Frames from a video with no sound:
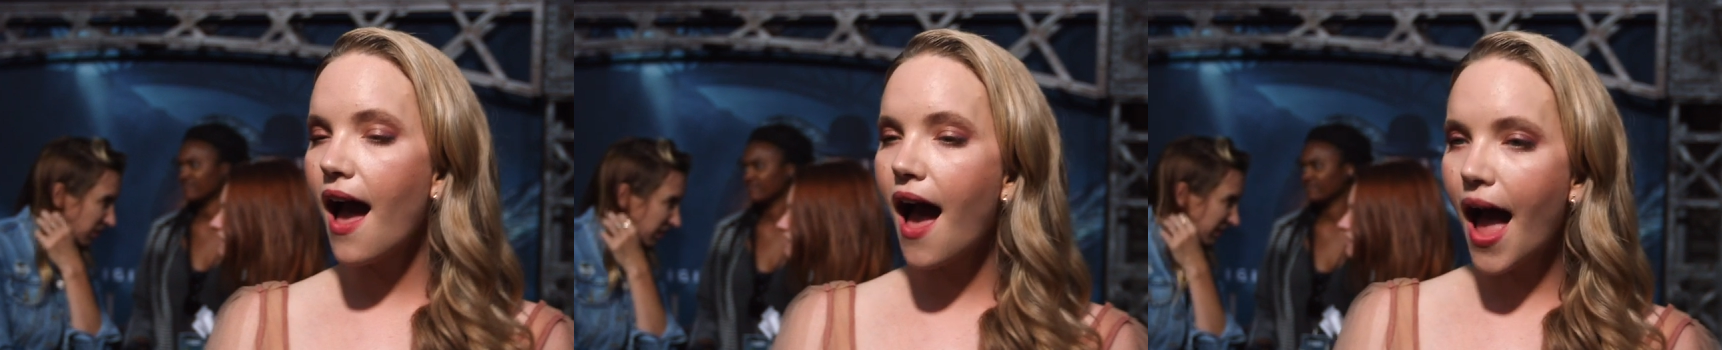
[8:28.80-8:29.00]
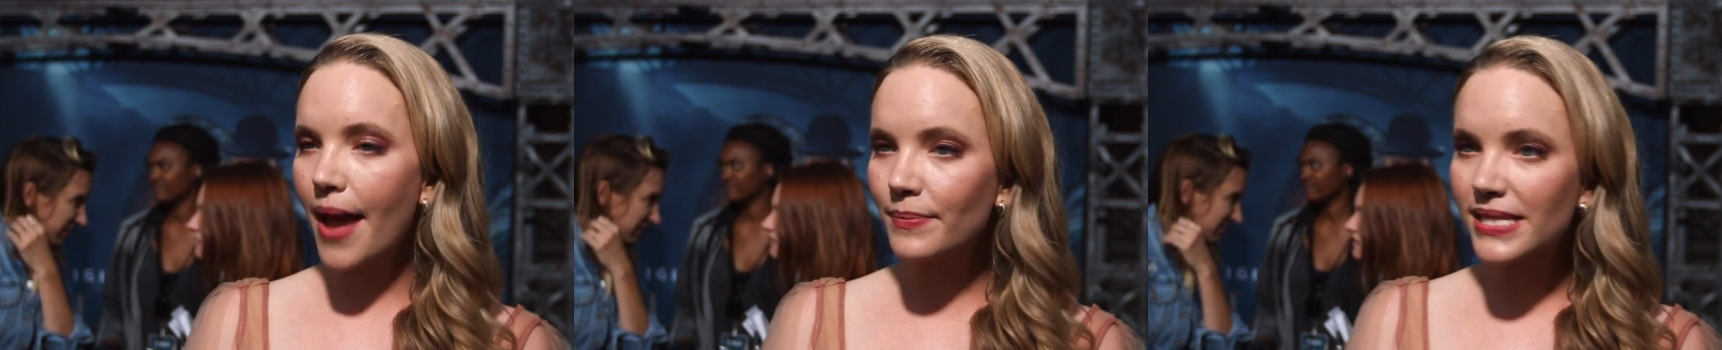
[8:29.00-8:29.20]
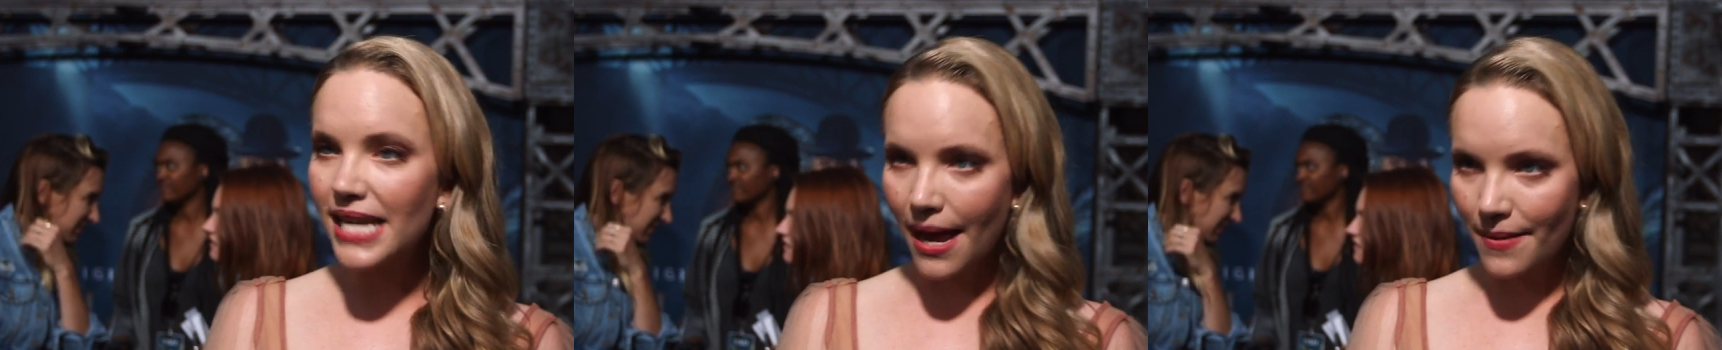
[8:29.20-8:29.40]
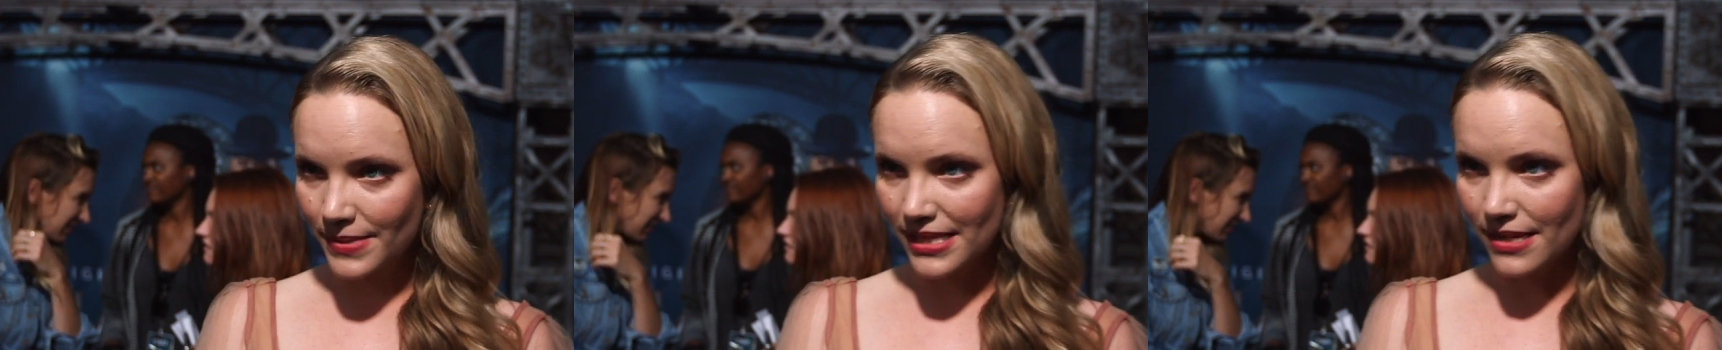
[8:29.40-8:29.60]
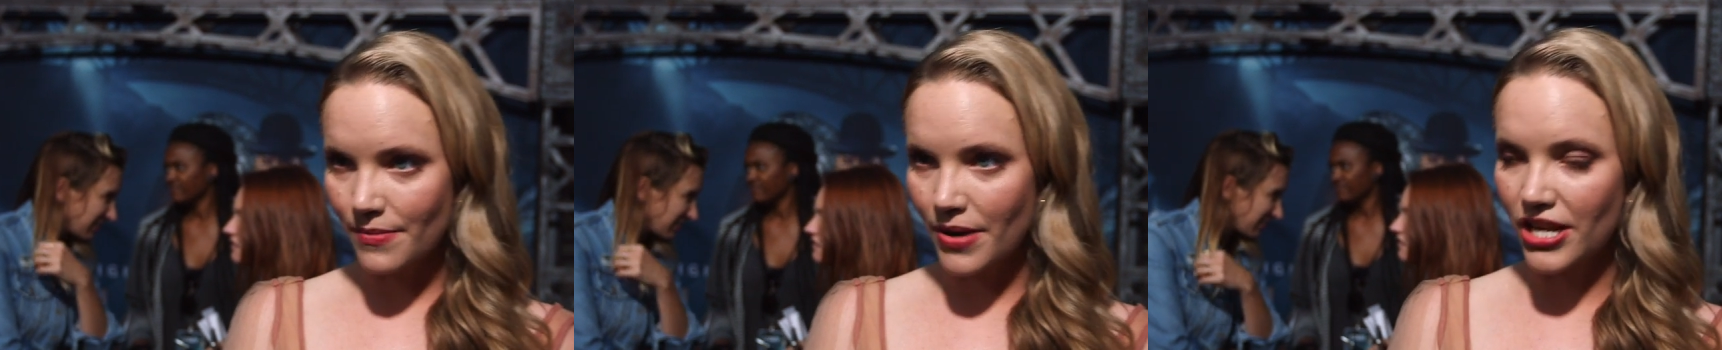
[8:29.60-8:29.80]
Speaker 1: I'm
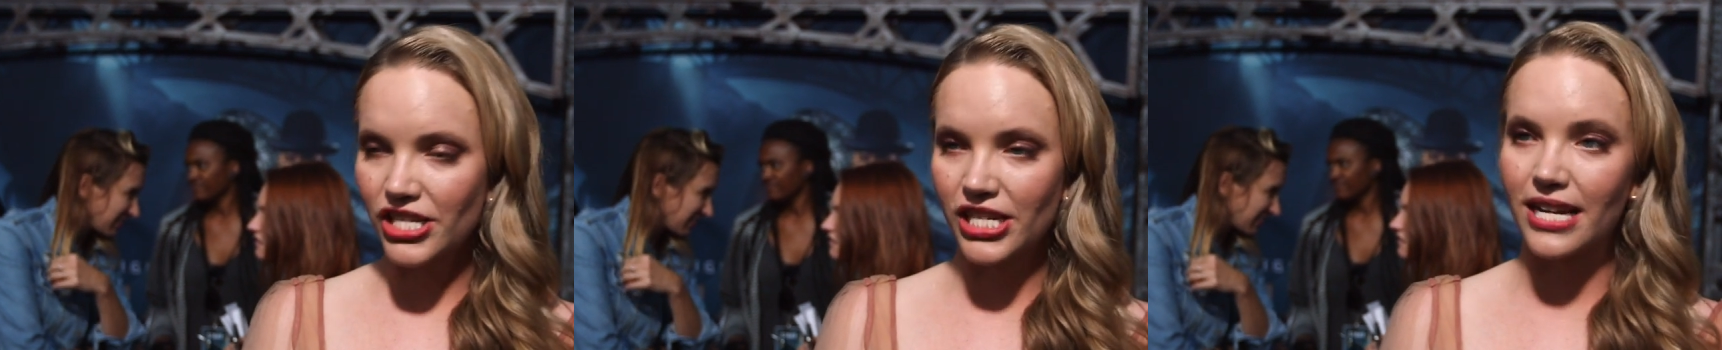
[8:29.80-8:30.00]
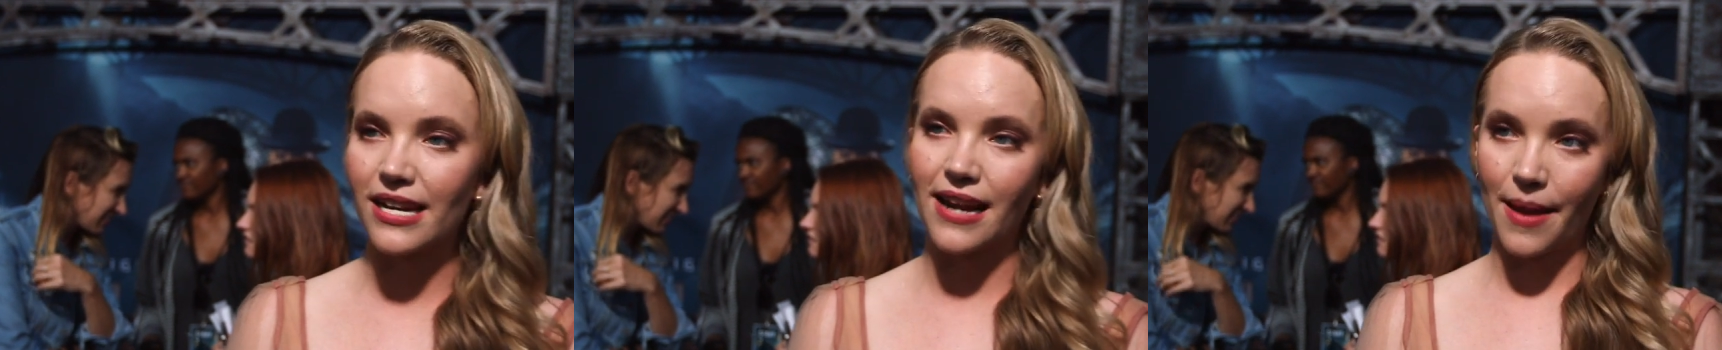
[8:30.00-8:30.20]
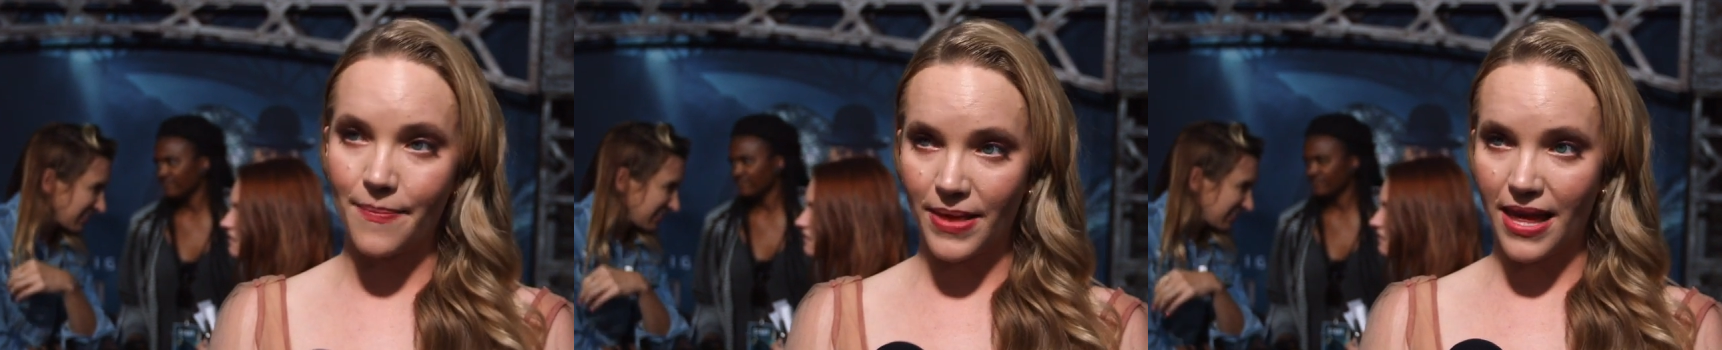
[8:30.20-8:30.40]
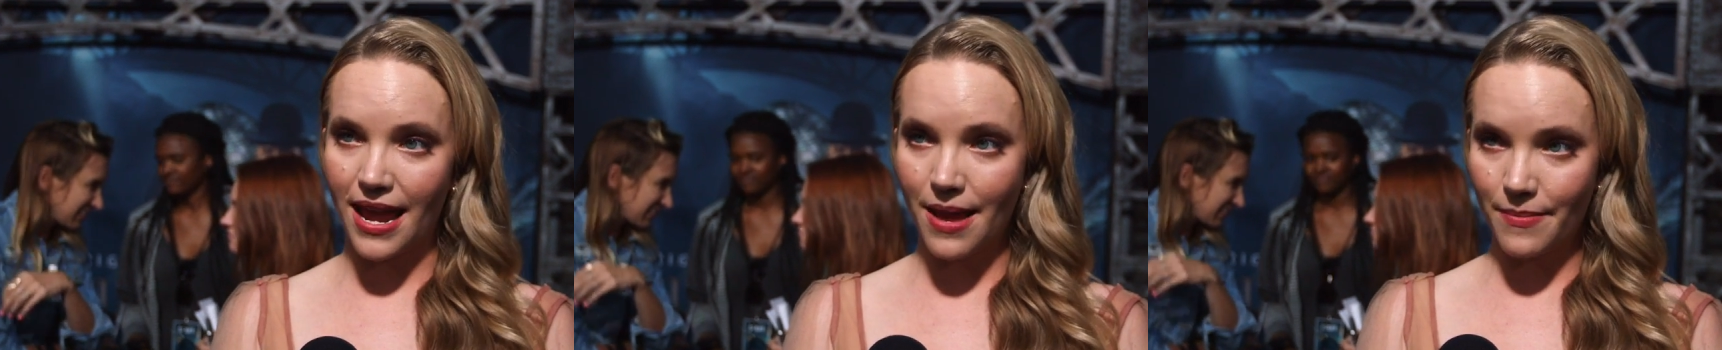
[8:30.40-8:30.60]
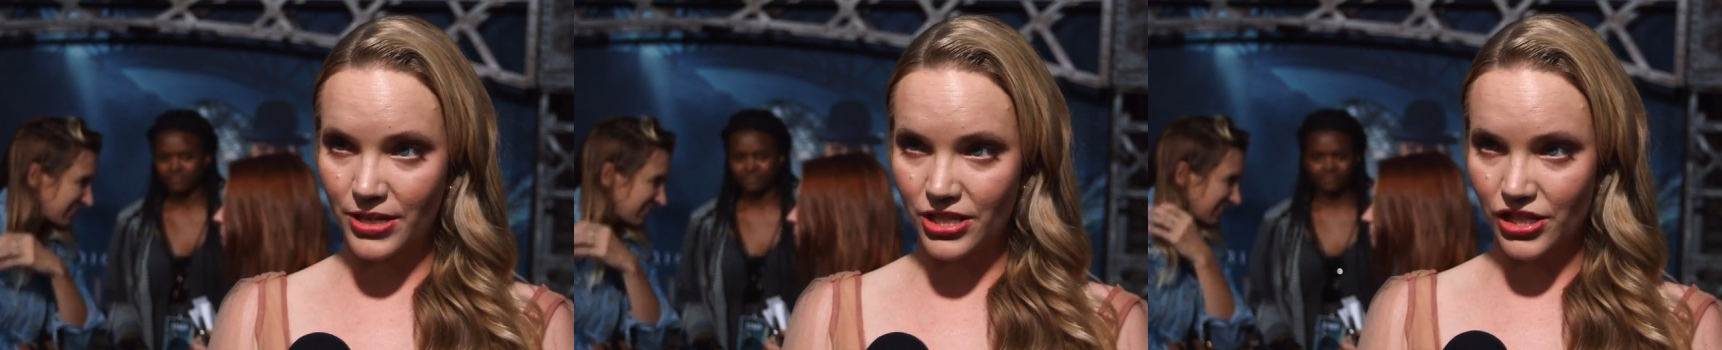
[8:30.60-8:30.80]
Tamzin Merchant and I
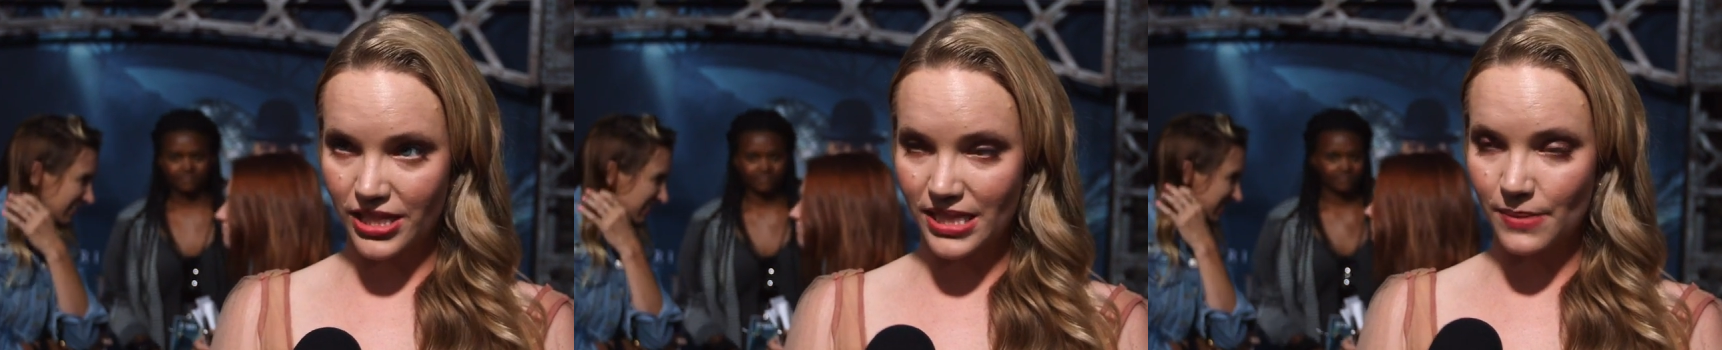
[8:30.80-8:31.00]
play Imogen